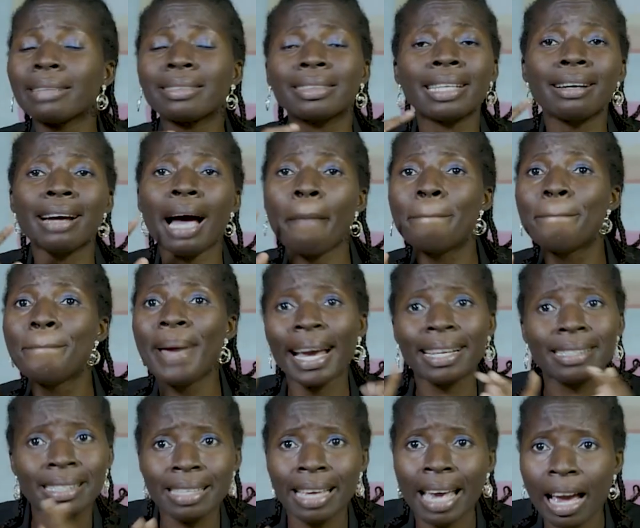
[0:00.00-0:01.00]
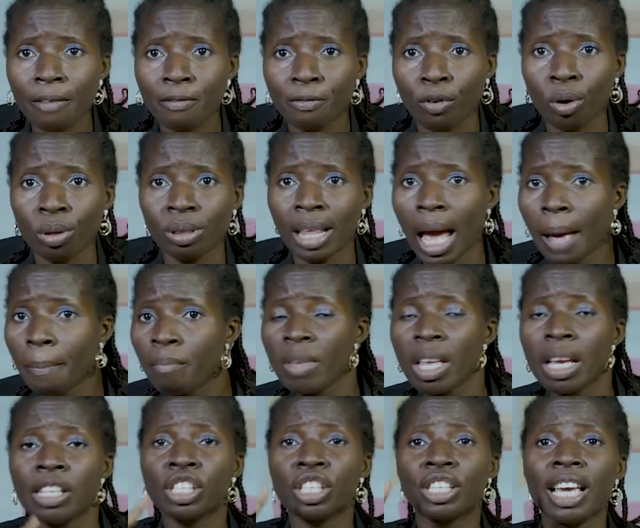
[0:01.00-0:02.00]
Sarah baked cake for them.
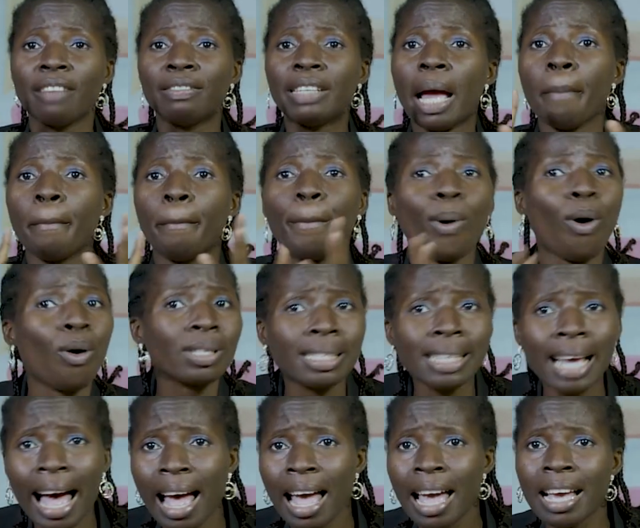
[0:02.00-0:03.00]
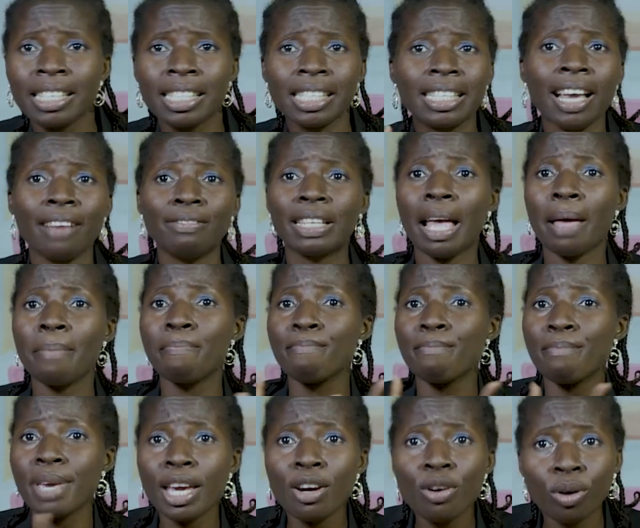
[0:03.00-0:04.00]
She gave them butter. She gave
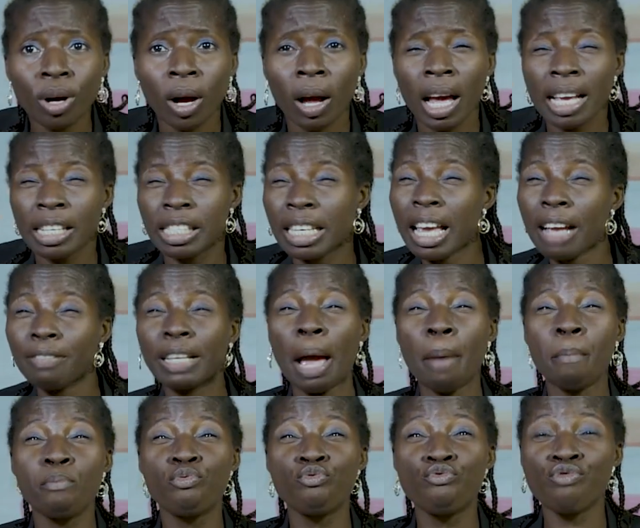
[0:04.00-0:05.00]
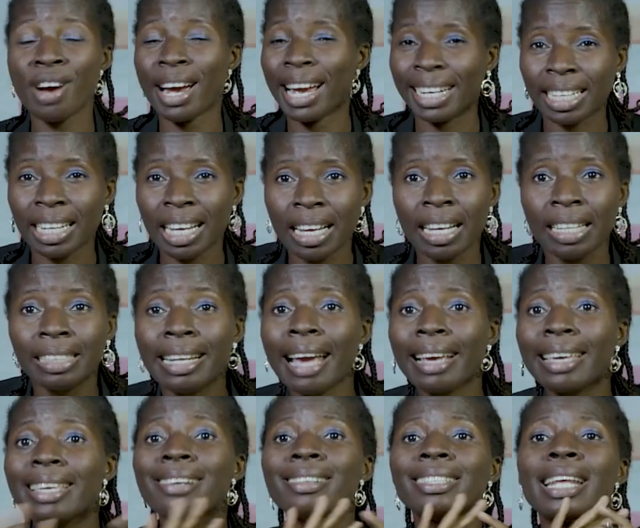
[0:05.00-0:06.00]
them milk. She gave them bread.
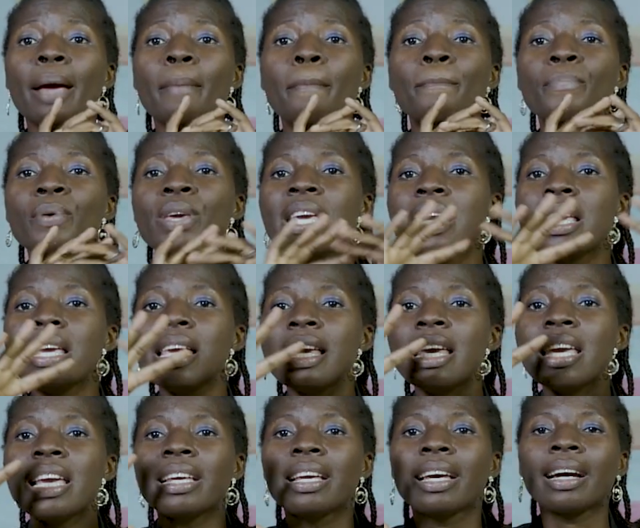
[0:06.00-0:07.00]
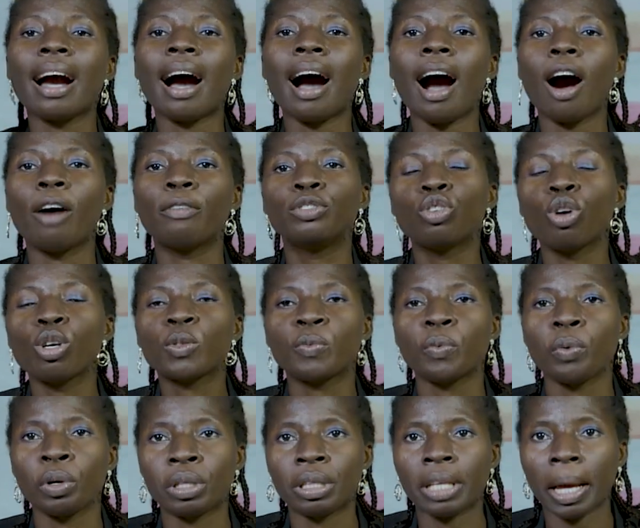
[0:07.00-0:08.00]
They killed a big calf just
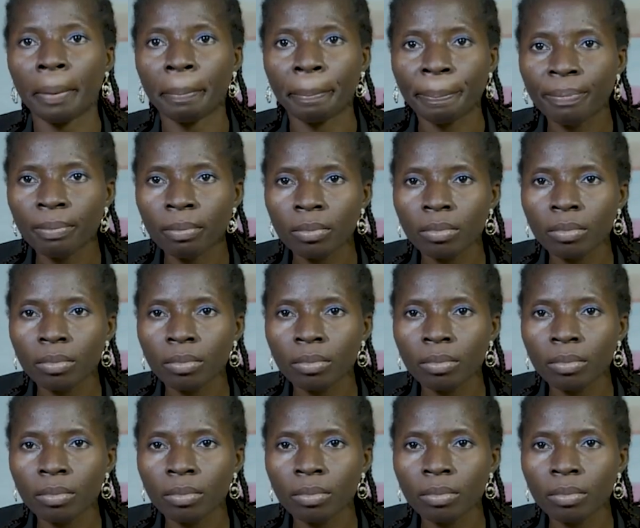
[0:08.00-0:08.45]
for them.